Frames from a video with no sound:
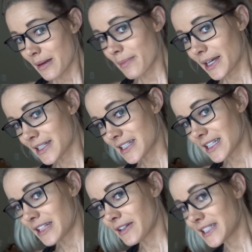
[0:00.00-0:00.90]
But
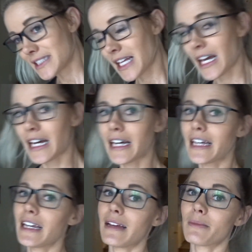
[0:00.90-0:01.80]
anyways, I
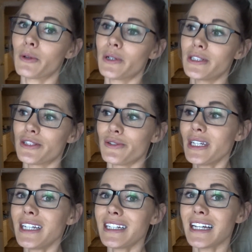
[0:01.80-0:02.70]
am going to
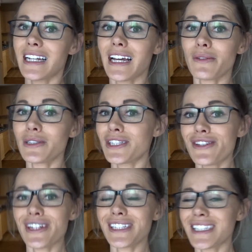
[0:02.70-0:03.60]
eat and I will see
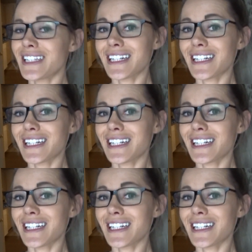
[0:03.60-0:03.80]
you guys in the